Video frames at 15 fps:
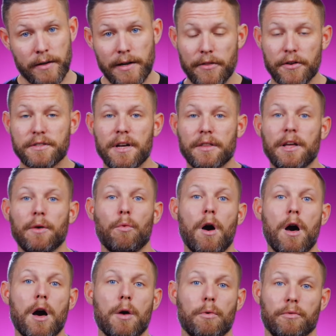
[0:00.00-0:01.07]
Now, there's nothing
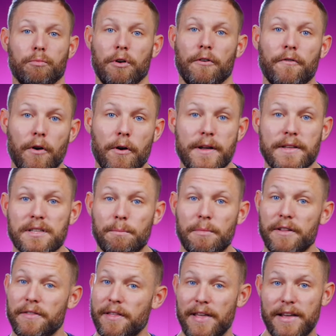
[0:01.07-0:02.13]
wrong with referring
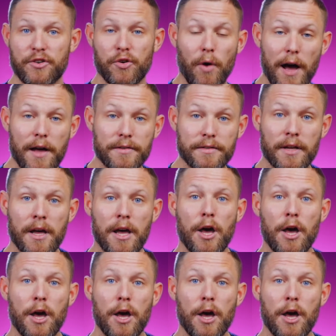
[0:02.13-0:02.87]
somebody that they trust,